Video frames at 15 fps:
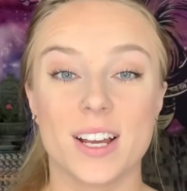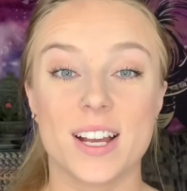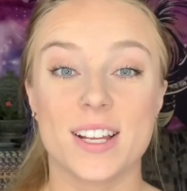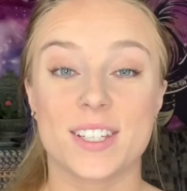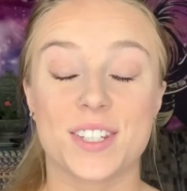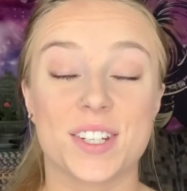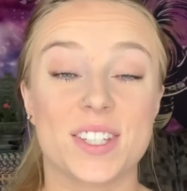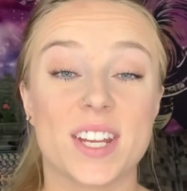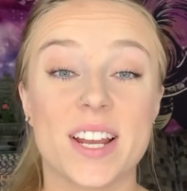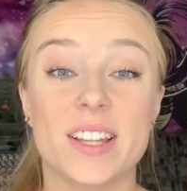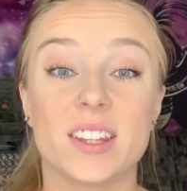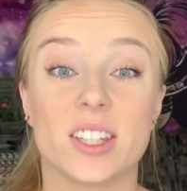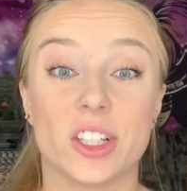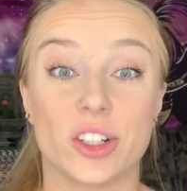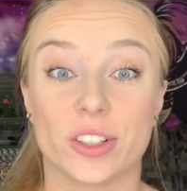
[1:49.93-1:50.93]
Since I
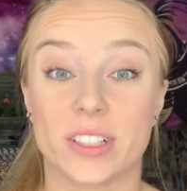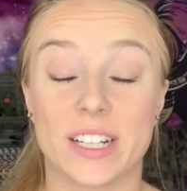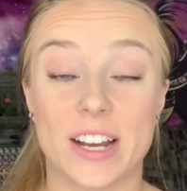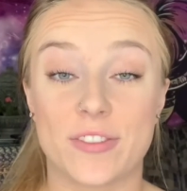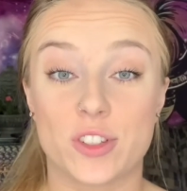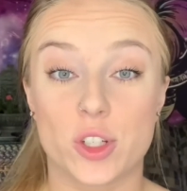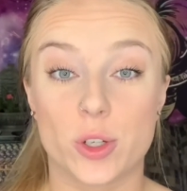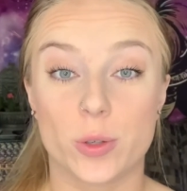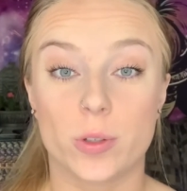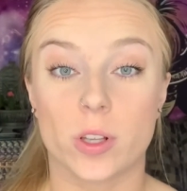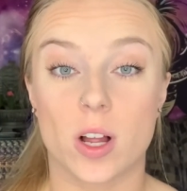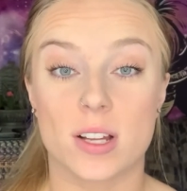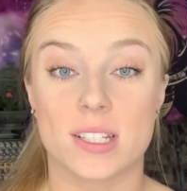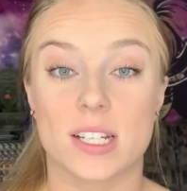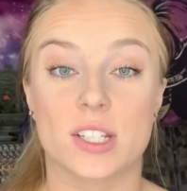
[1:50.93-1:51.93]
literally have two
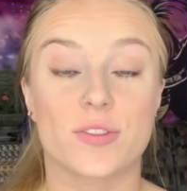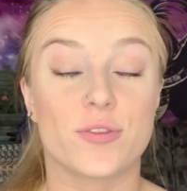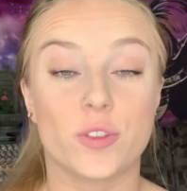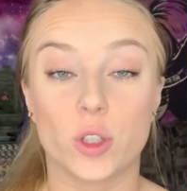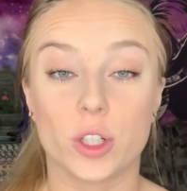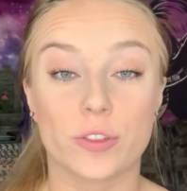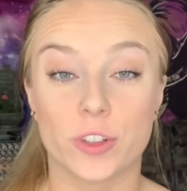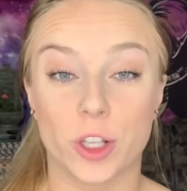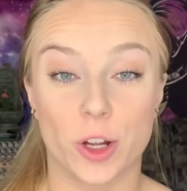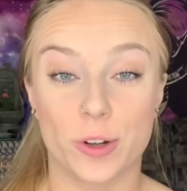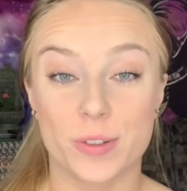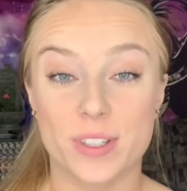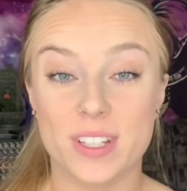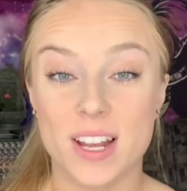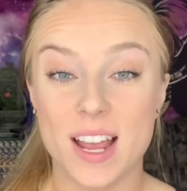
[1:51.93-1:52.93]
closets full of
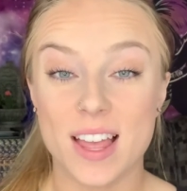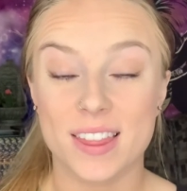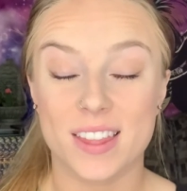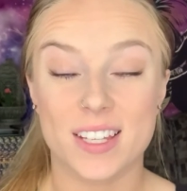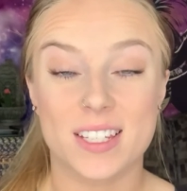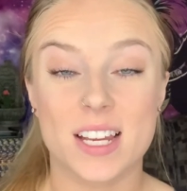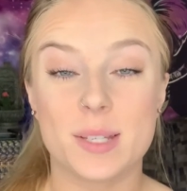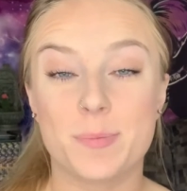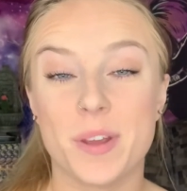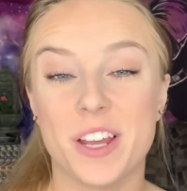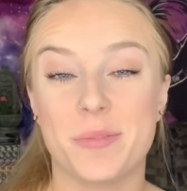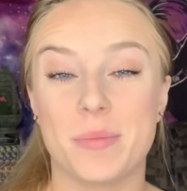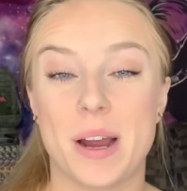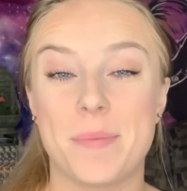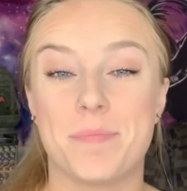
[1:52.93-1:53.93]
clothes, this has
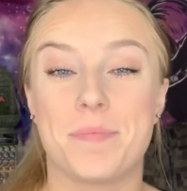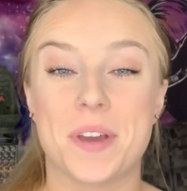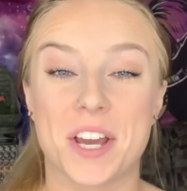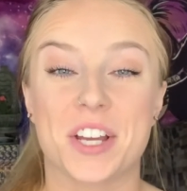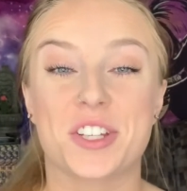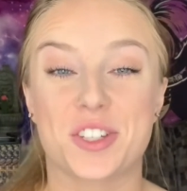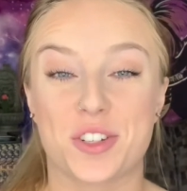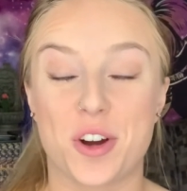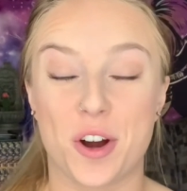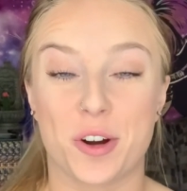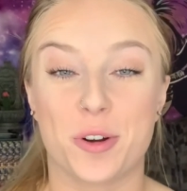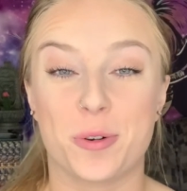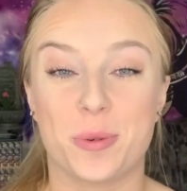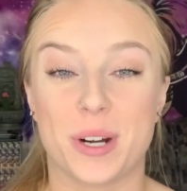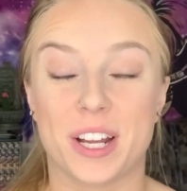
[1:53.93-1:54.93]
been my biggest
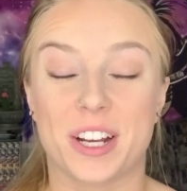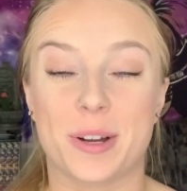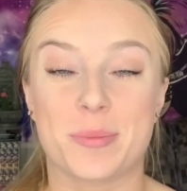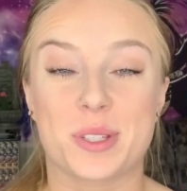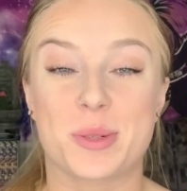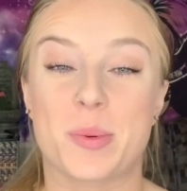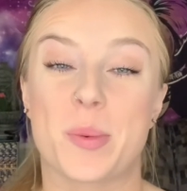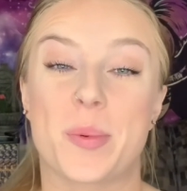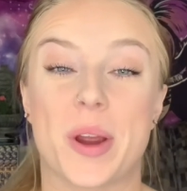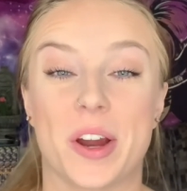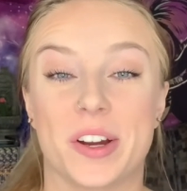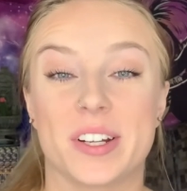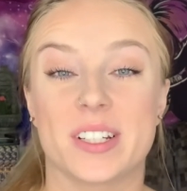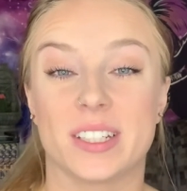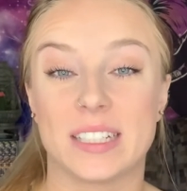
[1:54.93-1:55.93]
struggle when it comes to
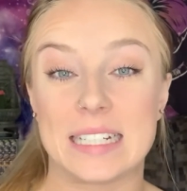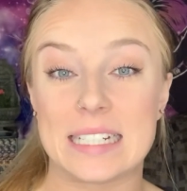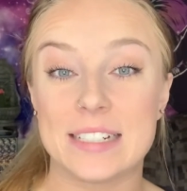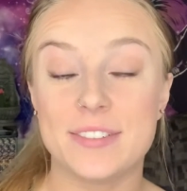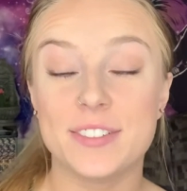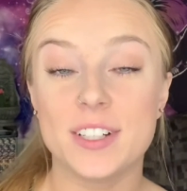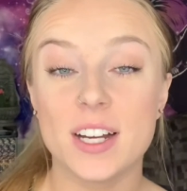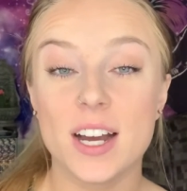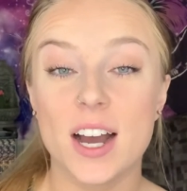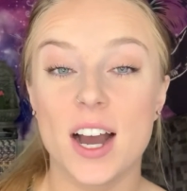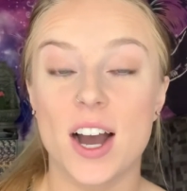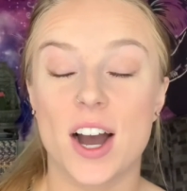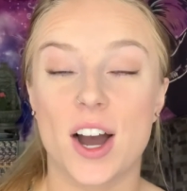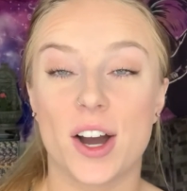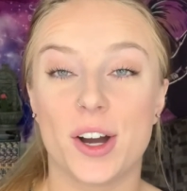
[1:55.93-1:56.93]
preparing to leave.
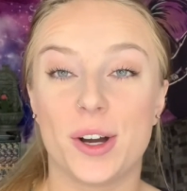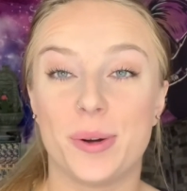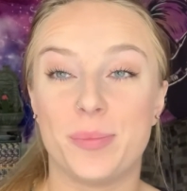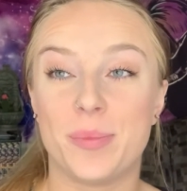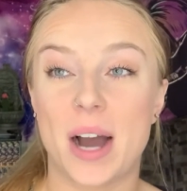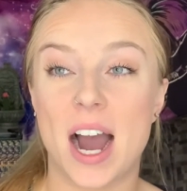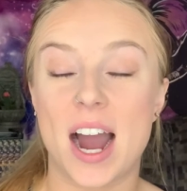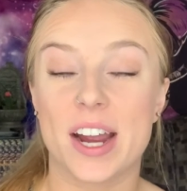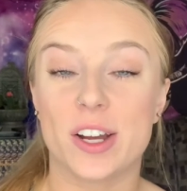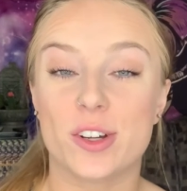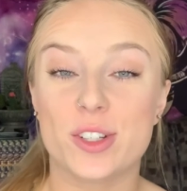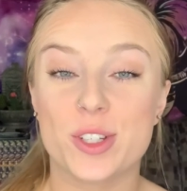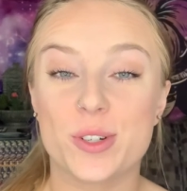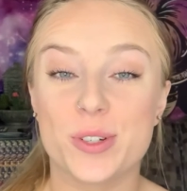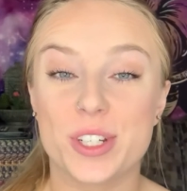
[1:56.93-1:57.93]
I
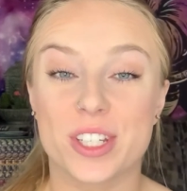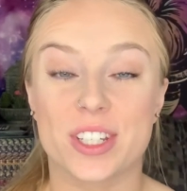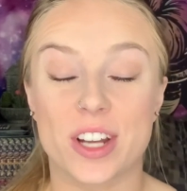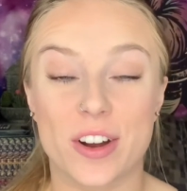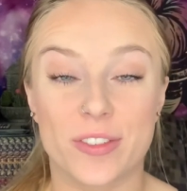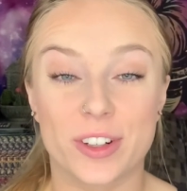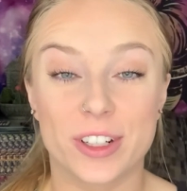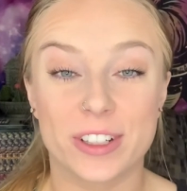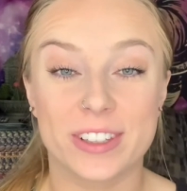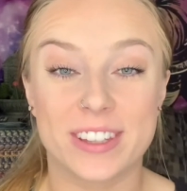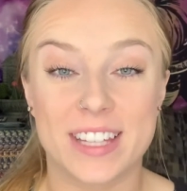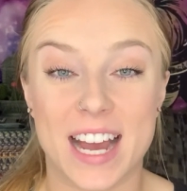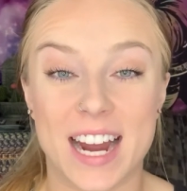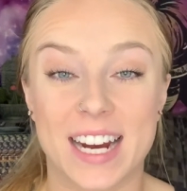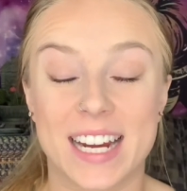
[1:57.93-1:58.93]
also discovered
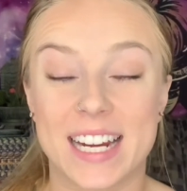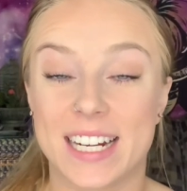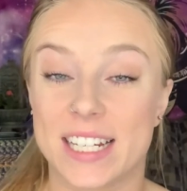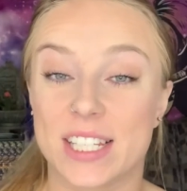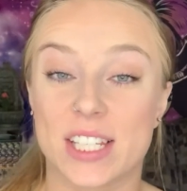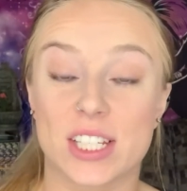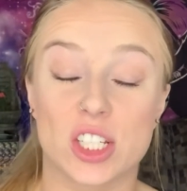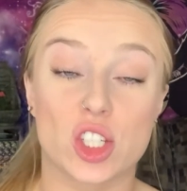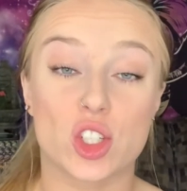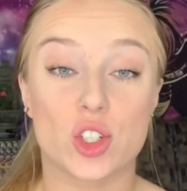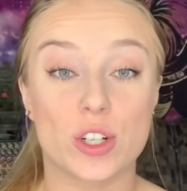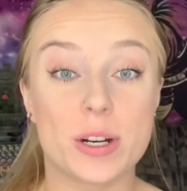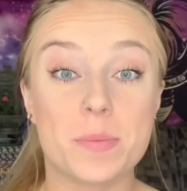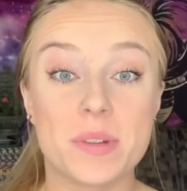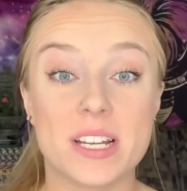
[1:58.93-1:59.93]
that it is
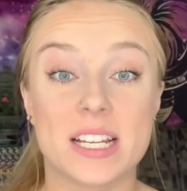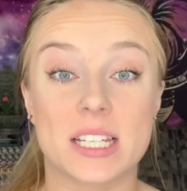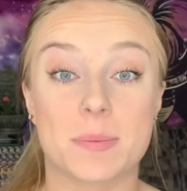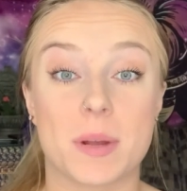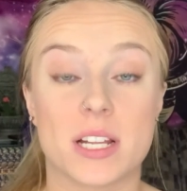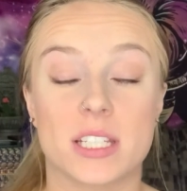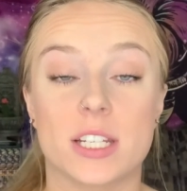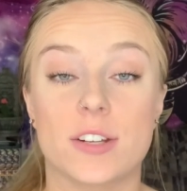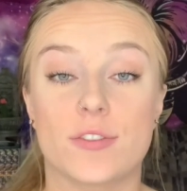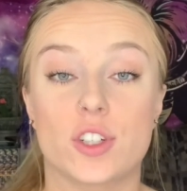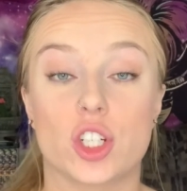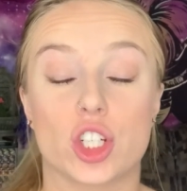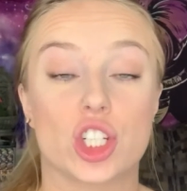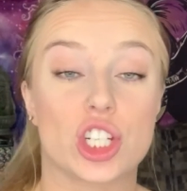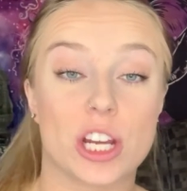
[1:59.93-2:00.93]
extremely expensive
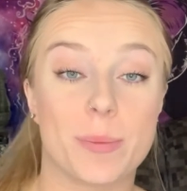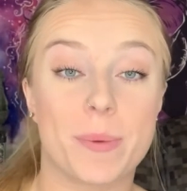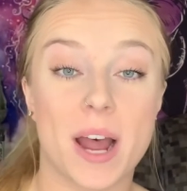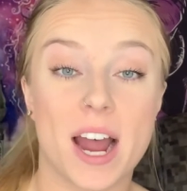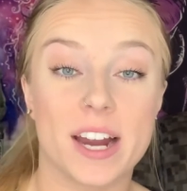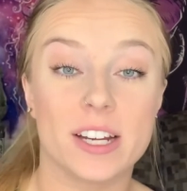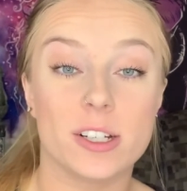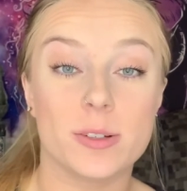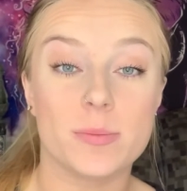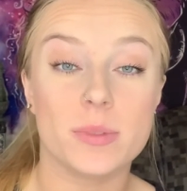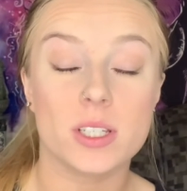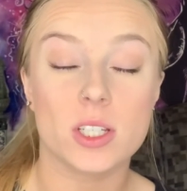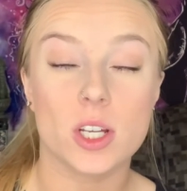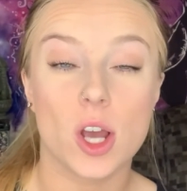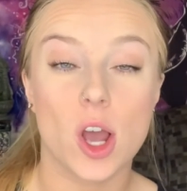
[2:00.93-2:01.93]
to ship items,